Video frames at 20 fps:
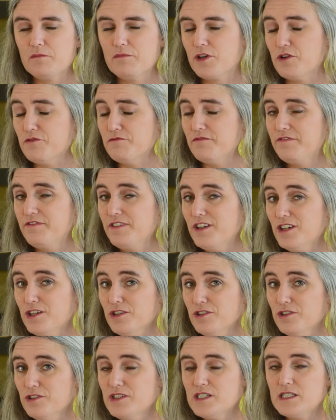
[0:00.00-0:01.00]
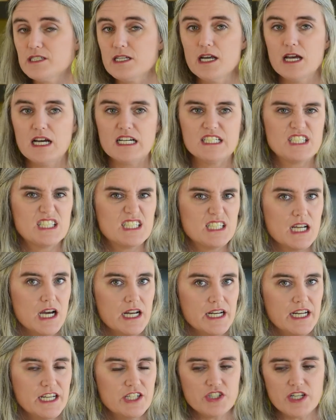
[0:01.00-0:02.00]
confused,
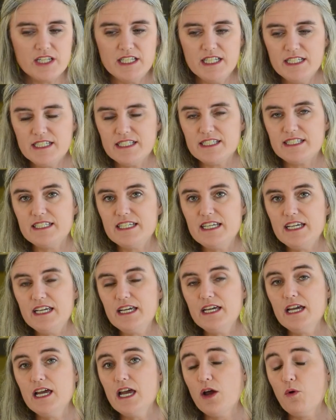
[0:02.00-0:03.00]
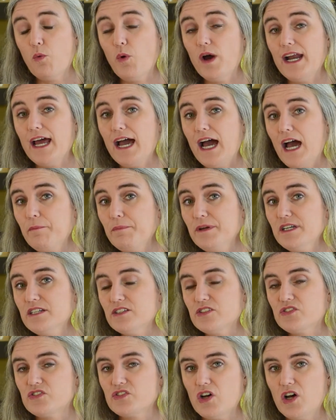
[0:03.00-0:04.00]
astonished, and then to see what happened
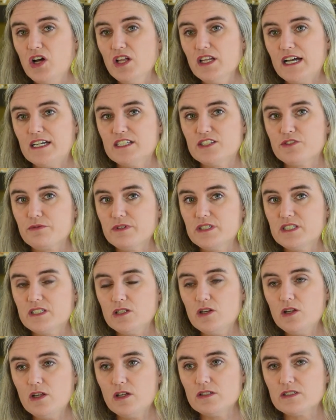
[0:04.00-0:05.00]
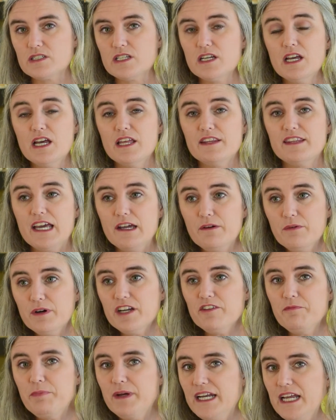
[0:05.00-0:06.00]
to Saul as a result. They would
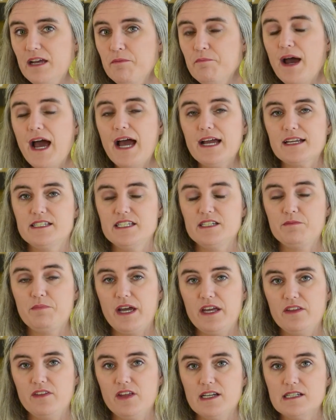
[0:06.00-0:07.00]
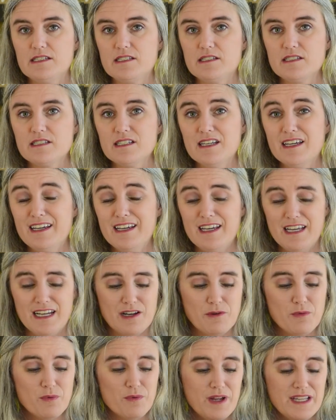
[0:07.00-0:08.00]
have been impacted by this.
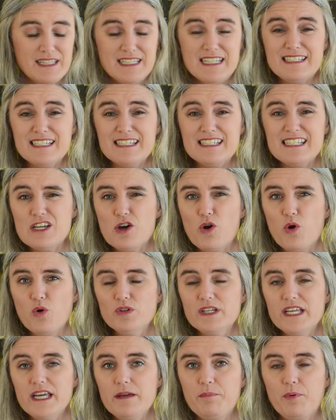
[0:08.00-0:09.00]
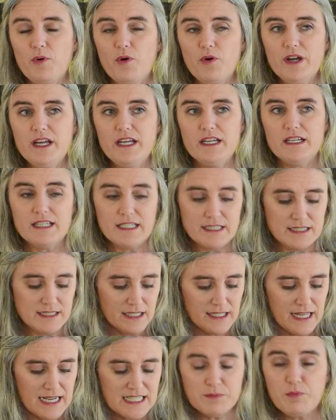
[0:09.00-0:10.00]
Now, and this is the only point, like this is
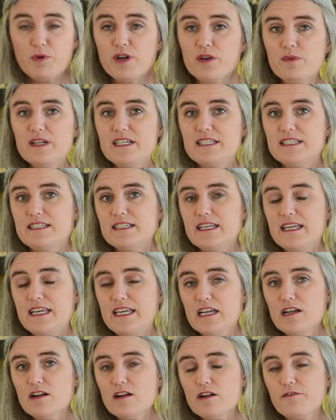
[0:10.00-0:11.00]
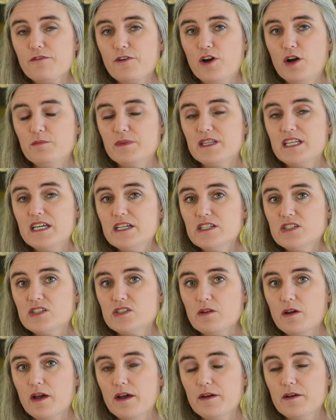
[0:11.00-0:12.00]
the last point we hear from these